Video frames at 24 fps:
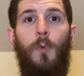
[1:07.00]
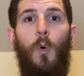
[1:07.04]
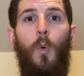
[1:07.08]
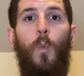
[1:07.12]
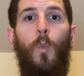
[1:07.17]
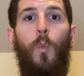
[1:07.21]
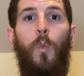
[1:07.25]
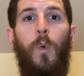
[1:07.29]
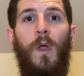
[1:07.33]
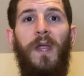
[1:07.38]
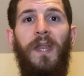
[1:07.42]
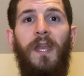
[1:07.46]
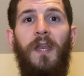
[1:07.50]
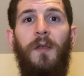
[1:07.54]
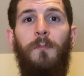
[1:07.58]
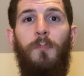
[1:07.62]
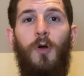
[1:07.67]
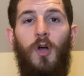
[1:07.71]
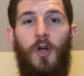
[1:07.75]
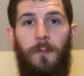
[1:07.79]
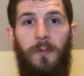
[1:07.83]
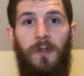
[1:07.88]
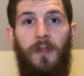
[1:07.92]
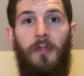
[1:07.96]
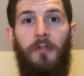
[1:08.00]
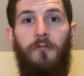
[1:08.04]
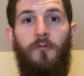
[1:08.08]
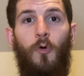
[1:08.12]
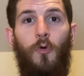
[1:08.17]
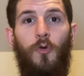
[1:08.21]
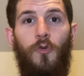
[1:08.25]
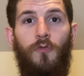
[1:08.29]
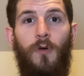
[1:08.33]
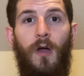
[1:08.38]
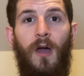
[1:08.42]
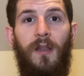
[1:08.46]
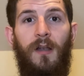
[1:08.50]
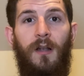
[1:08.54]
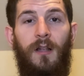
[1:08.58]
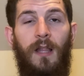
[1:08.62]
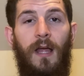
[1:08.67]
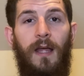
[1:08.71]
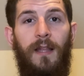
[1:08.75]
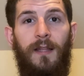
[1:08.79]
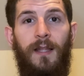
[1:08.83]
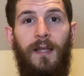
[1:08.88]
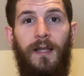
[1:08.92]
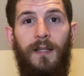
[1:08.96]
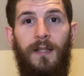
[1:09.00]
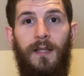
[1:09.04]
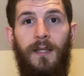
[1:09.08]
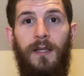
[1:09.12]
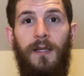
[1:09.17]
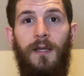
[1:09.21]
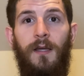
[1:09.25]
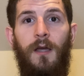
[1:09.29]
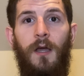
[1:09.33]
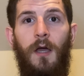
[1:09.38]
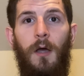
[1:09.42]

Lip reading: wheated bourbon thrown around a lot lately,